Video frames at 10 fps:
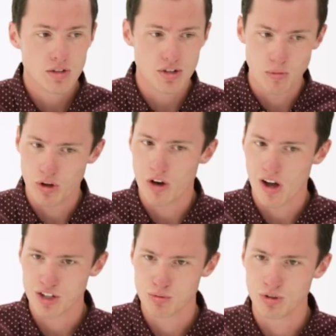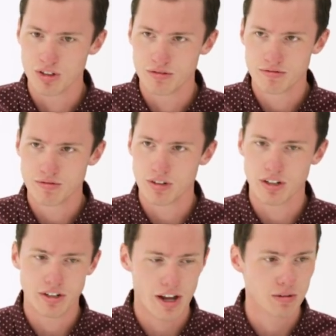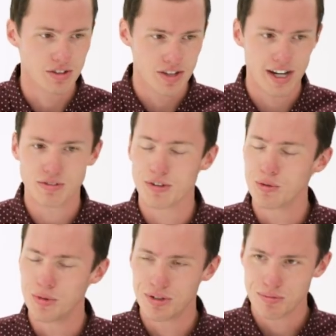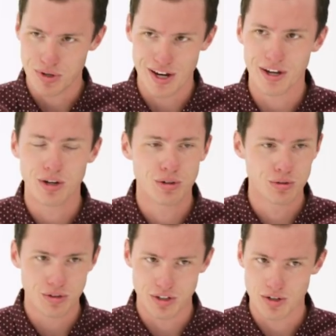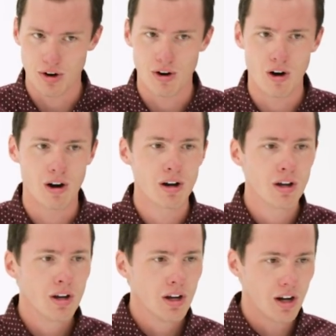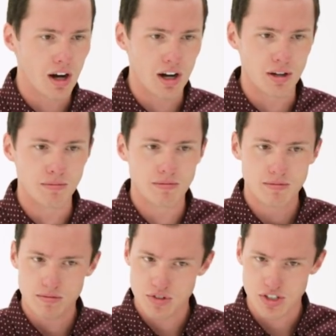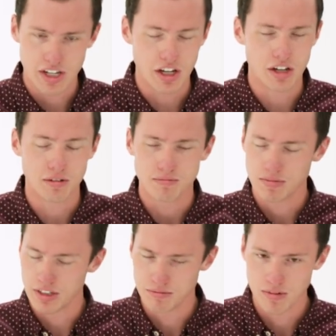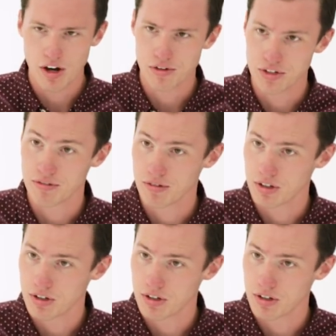somewhat knowledgeable of uh, not only saxophone but piano, guitar, um, singing, and other different